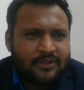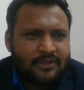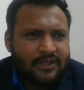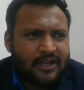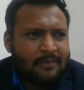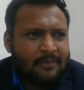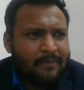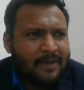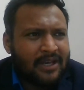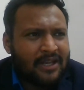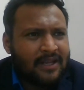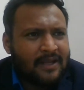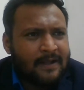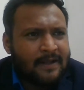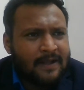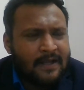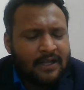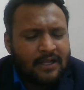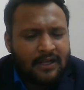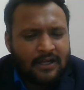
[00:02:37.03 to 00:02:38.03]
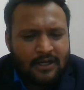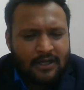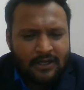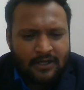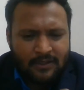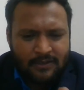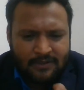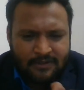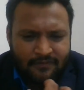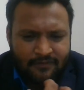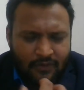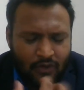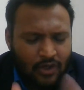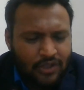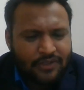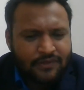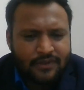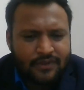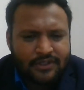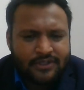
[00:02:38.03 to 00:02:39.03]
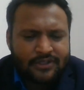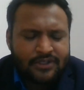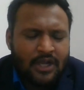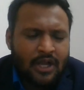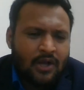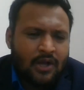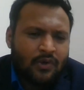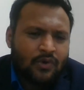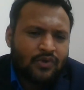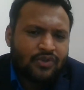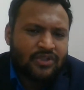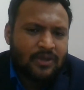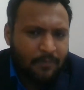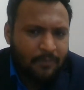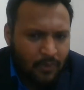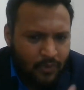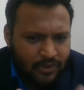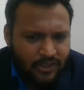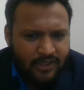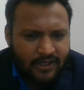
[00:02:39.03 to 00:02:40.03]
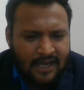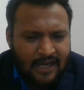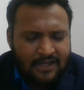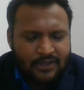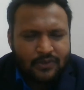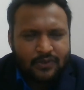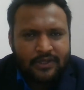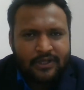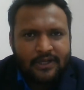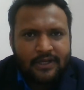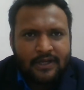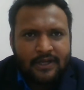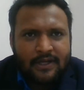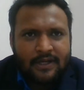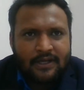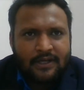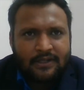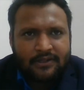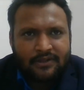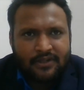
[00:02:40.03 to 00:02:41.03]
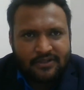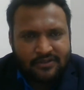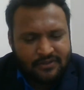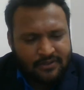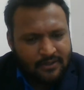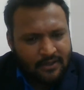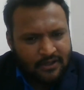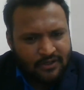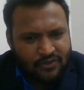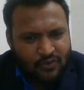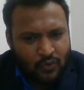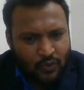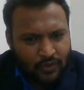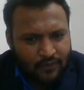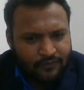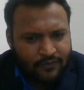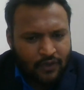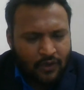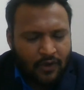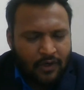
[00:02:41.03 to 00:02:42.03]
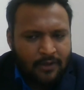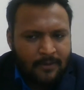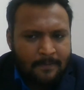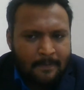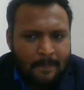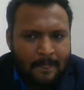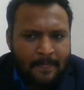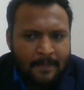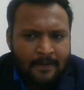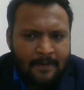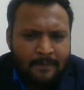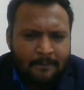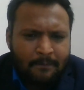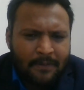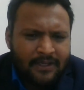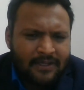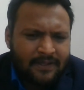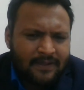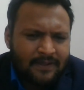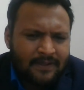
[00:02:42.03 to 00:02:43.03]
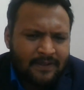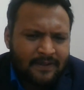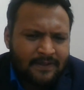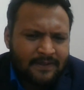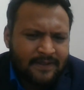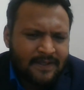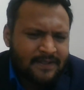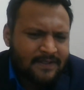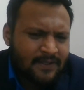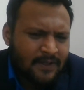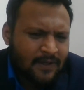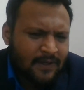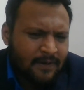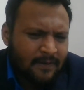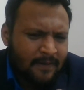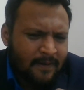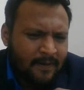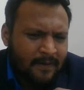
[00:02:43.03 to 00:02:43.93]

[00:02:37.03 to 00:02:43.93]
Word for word: There are many uh, philosophers who supported actually this school of thought. But this